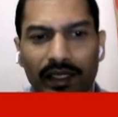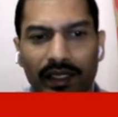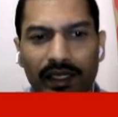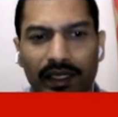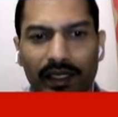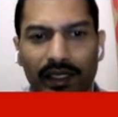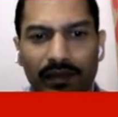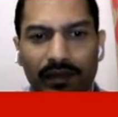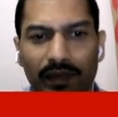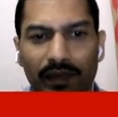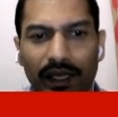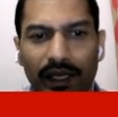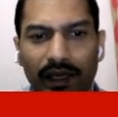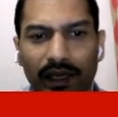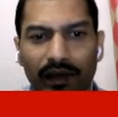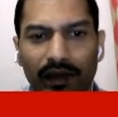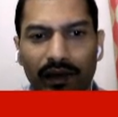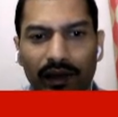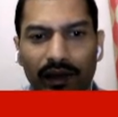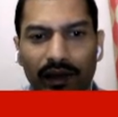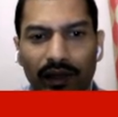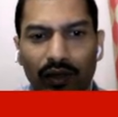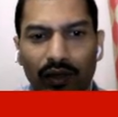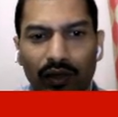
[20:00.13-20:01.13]
is being,
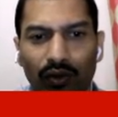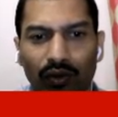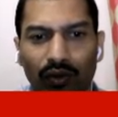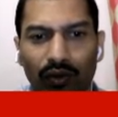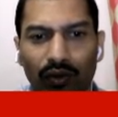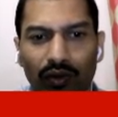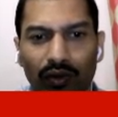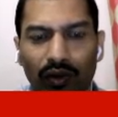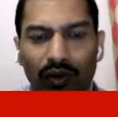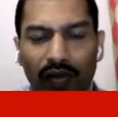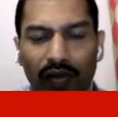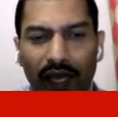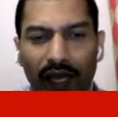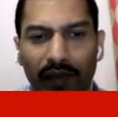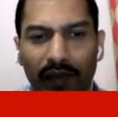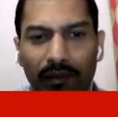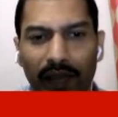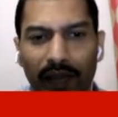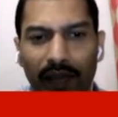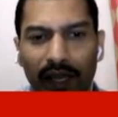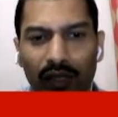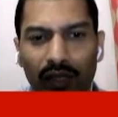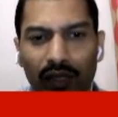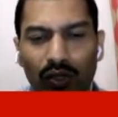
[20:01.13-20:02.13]
like
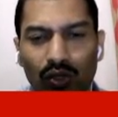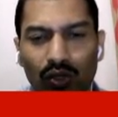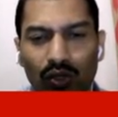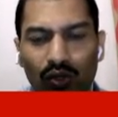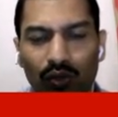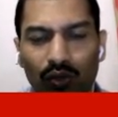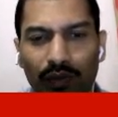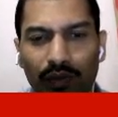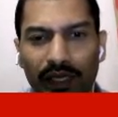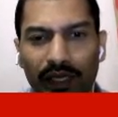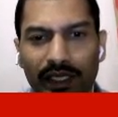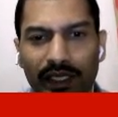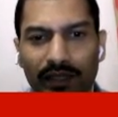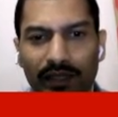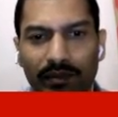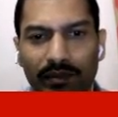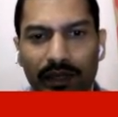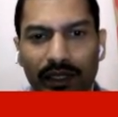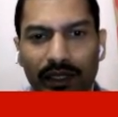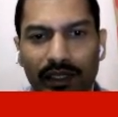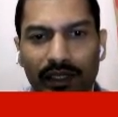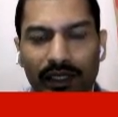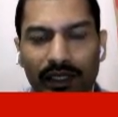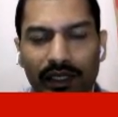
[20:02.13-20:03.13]
macroscopic
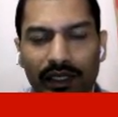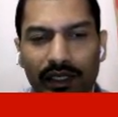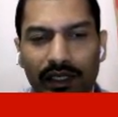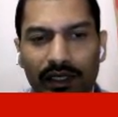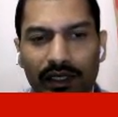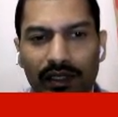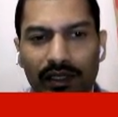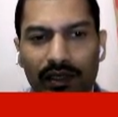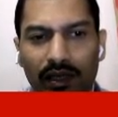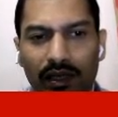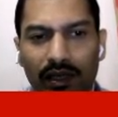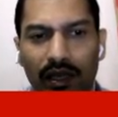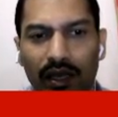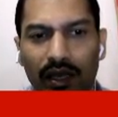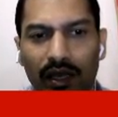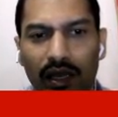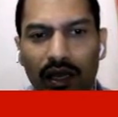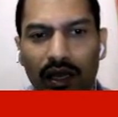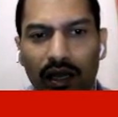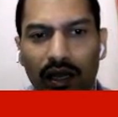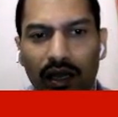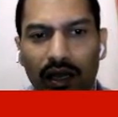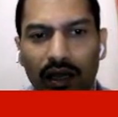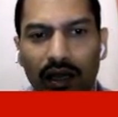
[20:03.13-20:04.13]
species
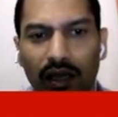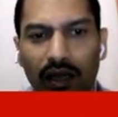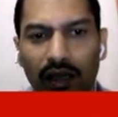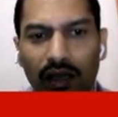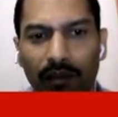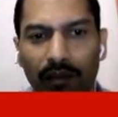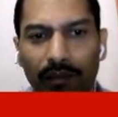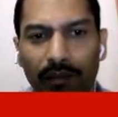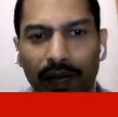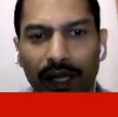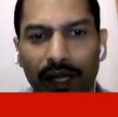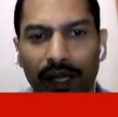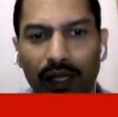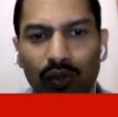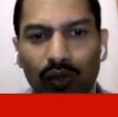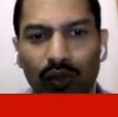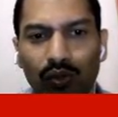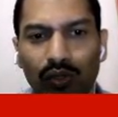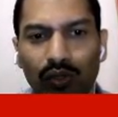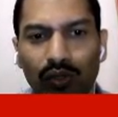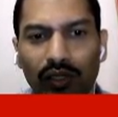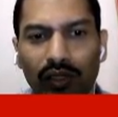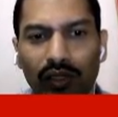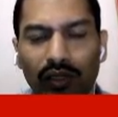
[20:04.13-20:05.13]
compared to
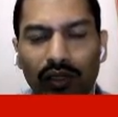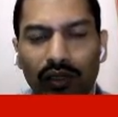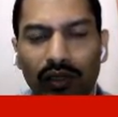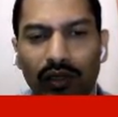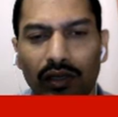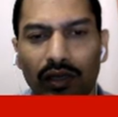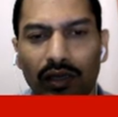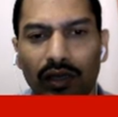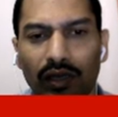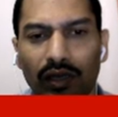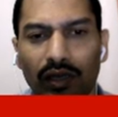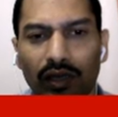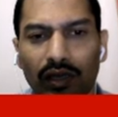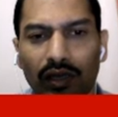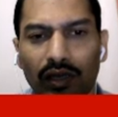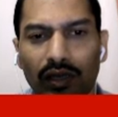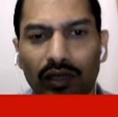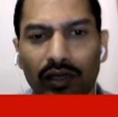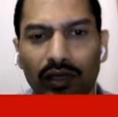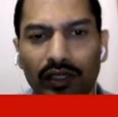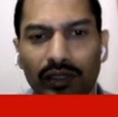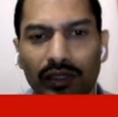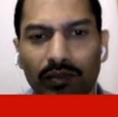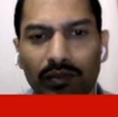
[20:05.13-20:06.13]

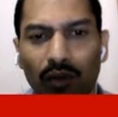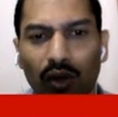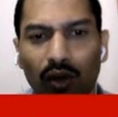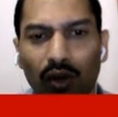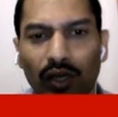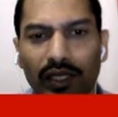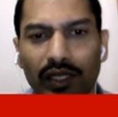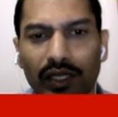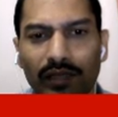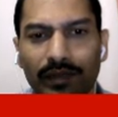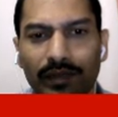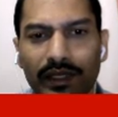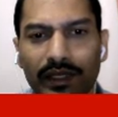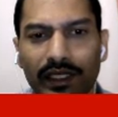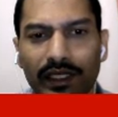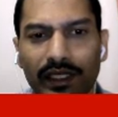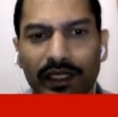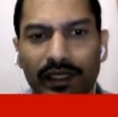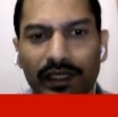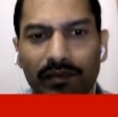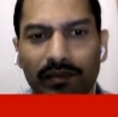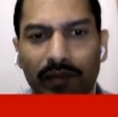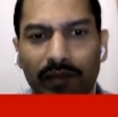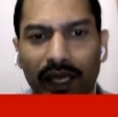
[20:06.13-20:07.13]
the small
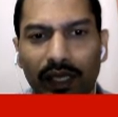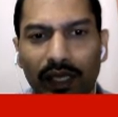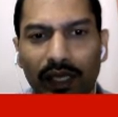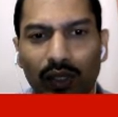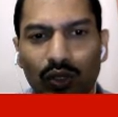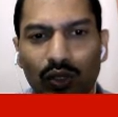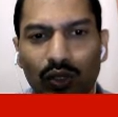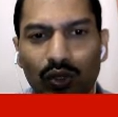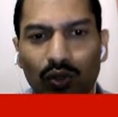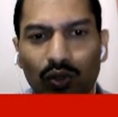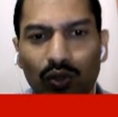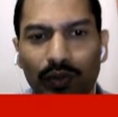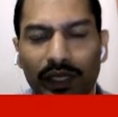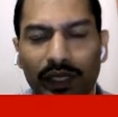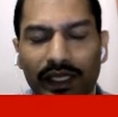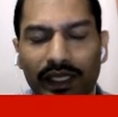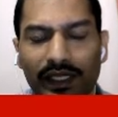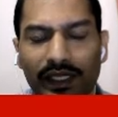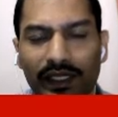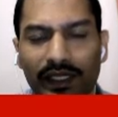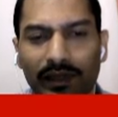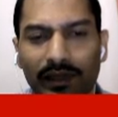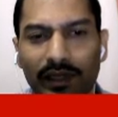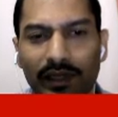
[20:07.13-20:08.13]
species, microscopic
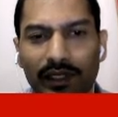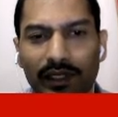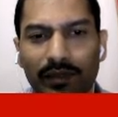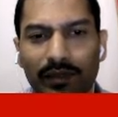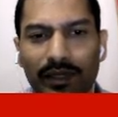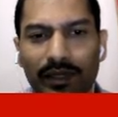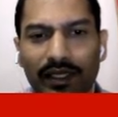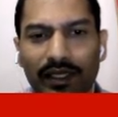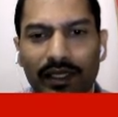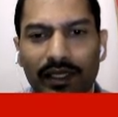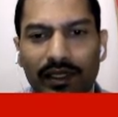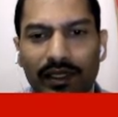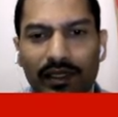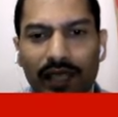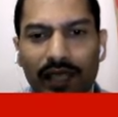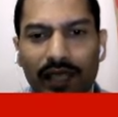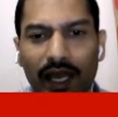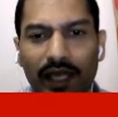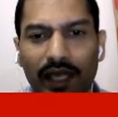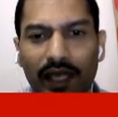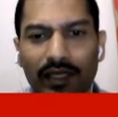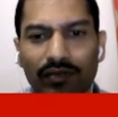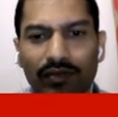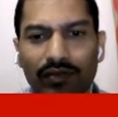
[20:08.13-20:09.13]
species,
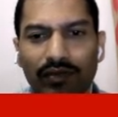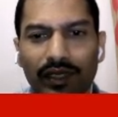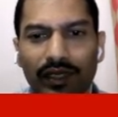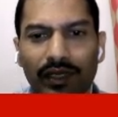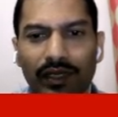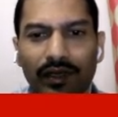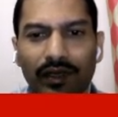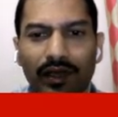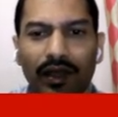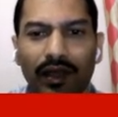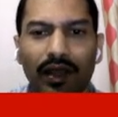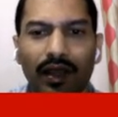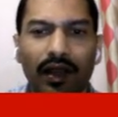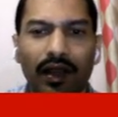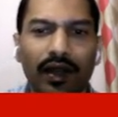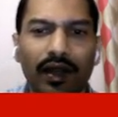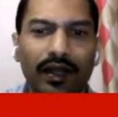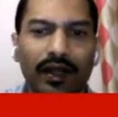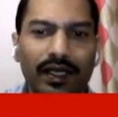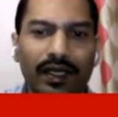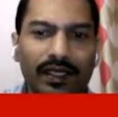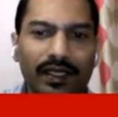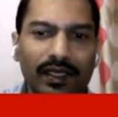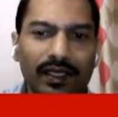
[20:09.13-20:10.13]
as we
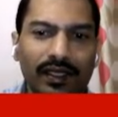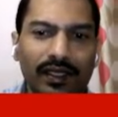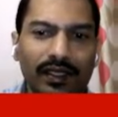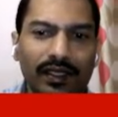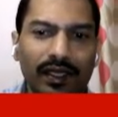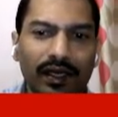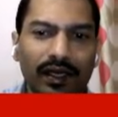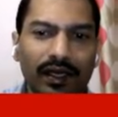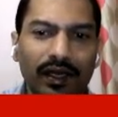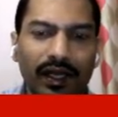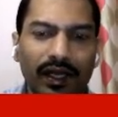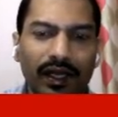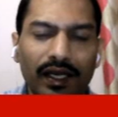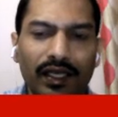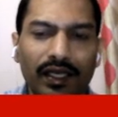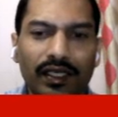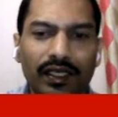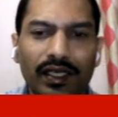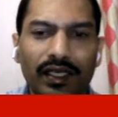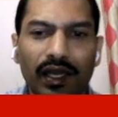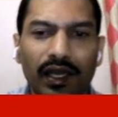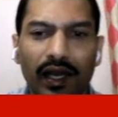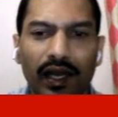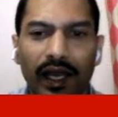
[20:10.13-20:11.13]
discussed in
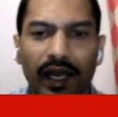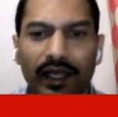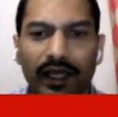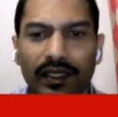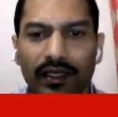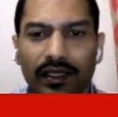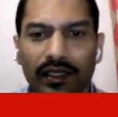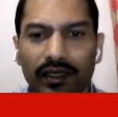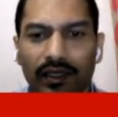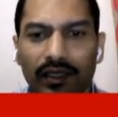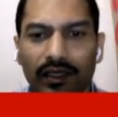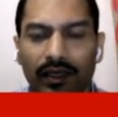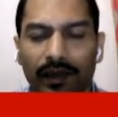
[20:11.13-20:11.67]
initial lecture,